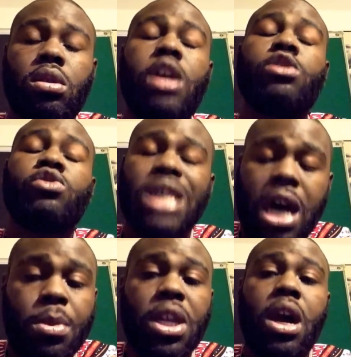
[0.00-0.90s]
It's
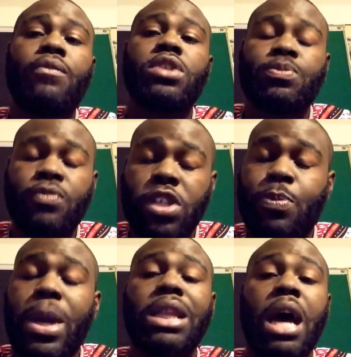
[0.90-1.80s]
time to y'all
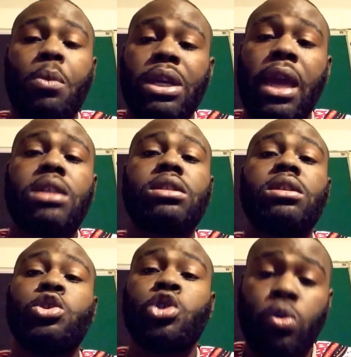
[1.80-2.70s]
respect our gangster
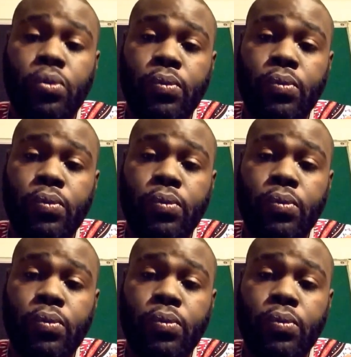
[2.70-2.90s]
too.